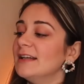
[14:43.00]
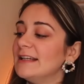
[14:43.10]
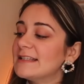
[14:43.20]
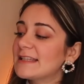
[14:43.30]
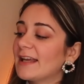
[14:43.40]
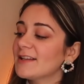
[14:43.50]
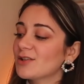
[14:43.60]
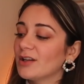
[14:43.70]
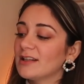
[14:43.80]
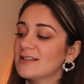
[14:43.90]
Inside it's
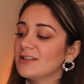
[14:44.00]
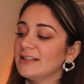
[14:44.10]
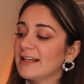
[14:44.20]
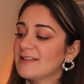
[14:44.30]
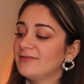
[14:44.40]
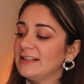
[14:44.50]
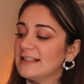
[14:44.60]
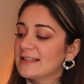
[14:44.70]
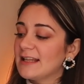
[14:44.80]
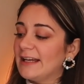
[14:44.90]
got this really nice
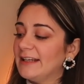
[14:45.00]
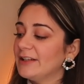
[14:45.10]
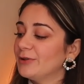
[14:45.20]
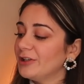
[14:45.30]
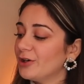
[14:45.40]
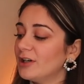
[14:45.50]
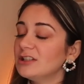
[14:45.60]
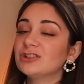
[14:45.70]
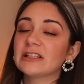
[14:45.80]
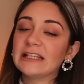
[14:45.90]
fleece lining going on.
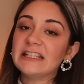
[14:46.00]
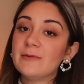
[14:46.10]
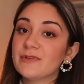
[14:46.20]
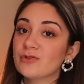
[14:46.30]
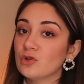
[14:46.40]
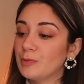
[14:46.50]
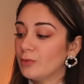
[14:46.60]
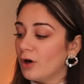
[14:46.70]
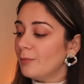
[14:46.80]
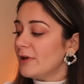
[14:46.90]
So again, keeps you super
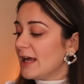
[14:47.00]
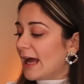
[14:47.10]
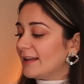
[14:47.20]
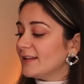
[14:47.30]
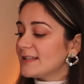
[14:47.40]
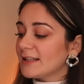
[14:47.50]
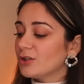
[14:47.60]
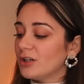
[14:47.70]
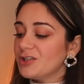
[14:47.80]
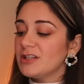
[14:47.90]
warm. And this
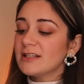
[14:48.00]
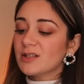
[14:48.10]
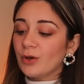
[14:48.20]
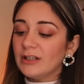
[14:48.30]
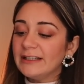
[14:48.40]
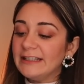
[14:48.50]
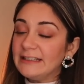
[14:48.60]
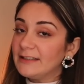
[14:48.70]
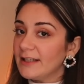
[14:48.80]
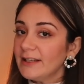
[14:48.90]
technology is called Heat
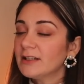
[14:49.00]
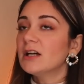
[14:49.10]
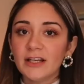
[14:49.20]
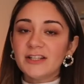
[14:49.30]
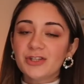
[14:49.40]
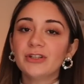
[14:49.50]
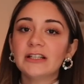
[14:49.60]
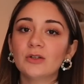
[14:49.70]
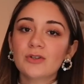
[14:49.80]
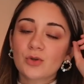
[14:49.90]
Tech. It's
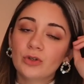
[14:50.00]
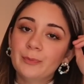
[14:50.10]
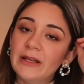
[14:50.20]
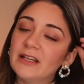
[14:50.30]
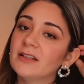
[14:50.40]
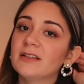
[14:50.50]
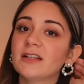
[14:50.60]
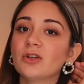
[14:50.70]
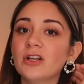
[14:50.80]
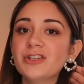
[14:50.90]
Uniqlo's own patented
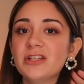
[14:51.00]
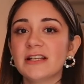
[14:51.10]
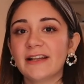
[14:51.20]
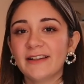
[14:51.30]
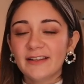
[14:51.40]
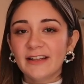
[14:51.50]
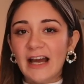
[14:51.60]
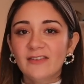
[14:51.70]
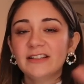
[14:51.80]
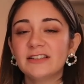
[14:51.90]
technology. And I think they
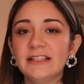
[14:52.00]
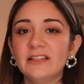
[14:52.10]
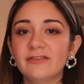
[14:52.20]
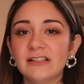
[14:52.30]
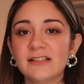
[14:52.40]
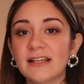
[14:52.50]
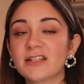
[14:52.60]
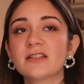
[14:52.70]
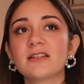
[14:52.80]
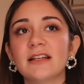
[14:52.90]
have like three different
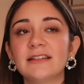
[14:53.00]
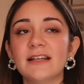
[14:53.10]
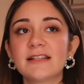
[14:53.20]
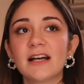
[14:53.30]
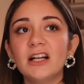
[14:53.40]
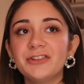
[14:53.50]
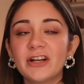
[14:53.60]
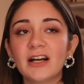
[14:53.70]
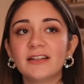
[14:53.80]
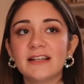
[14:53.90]
sections in that. There's
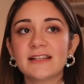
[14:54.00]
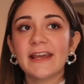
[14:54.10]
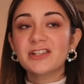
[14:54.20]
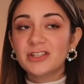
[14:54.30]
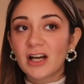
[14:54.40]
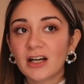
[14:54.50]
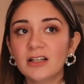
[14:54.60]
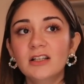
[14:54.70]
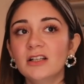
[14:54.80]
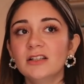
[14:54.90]
Ultra, there's
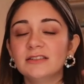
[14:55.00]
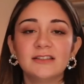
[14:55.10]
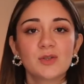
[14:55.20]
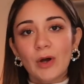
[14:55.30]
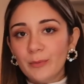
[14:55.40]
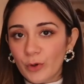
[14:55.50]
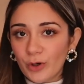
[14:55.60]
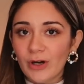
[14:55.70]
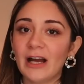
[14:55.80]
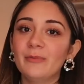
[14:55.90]
Extra, then there's one
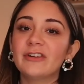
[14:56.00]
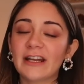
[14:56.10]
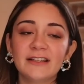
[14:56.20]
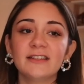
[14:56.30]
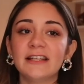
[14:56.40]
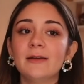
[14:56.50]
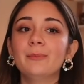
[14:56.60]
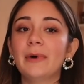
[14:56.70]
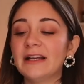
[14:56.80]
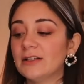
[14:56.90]
more, I'm forgetting the name,
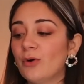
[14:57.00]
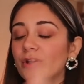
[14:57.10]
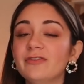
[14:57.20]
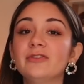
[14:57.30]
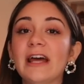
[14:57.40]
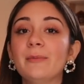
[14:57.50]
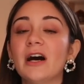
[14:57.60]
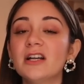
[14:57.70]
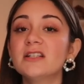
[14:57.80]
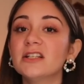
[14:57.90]
but all of them
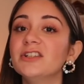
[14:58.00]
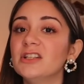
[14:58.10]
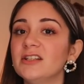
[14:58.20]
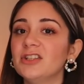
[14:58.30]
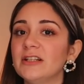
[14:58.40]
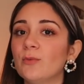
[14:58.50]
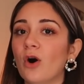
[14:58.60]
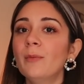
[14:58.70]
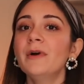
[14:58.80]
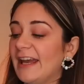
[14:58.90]
are really, really, really
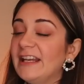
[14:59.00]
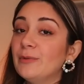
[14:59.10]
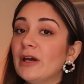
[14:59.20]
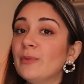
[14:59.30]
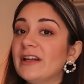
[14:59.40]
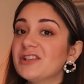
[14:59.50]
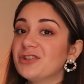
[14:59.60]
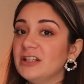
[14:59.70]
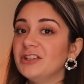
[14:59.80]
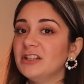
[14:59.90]
warm. Anywhere where it's
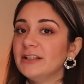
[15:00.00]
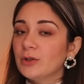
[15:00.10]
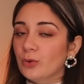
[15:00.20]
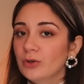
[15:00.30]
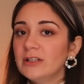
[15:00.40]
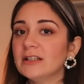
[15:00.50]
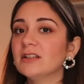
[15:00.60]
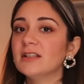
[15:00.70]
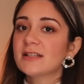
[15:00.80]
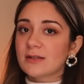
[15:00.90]
really, really cold,
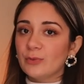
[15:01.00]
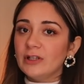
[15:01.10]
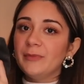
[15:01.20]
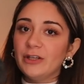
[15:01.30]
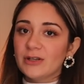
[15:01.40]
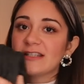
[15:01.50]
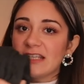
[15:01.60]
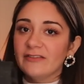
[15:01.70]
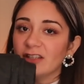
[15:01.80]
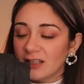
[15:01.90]
this will be your
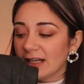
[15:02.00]
savior,